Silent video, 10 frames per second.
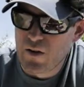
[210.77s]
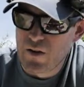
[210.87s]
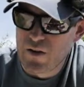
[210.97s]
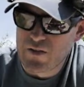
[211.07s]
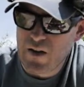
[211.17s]

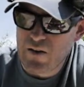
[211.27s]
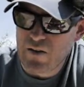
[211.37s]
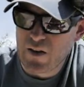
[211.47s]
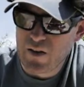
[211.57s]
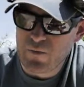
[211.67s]
uh,
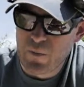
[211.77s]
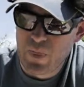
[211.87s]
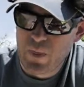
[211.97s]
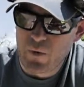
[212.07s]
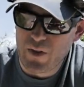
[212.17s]
Scout
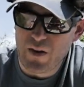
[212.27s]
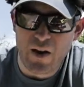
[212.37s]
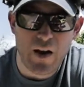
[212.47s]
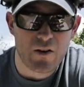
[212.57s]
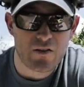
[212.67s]
Light with an
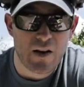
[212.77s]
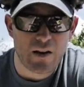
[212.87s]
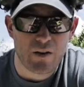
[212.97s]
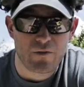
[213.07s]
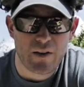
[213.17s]

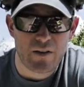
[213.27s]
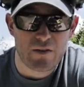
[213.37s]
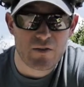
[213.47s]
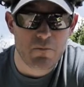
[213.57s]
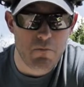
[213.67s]
Arisaka
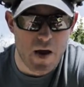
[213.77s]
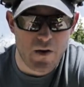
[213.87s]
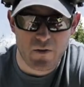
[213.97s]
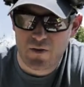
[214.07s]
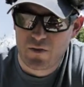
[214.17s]
Defense mount